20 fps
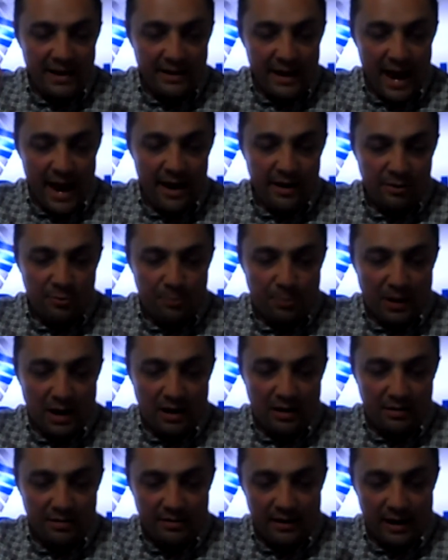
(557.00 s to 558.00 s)
band X
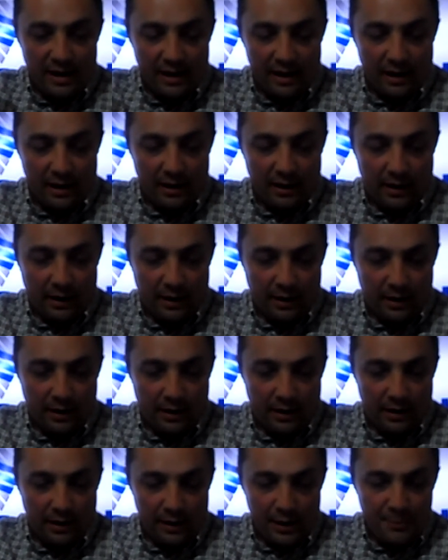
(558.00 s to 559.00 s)
plus
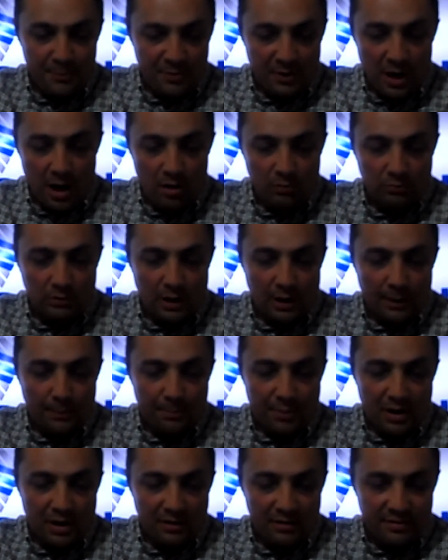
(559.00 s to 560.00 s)
epsilon
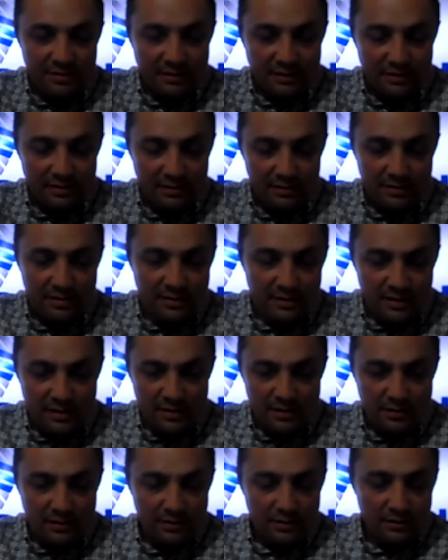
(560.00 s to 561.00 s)
plus
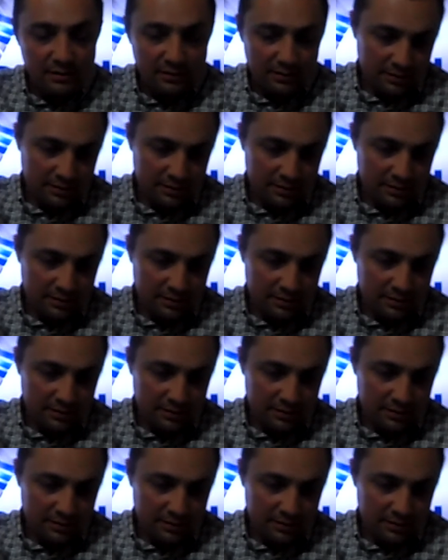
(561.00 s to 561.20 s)
C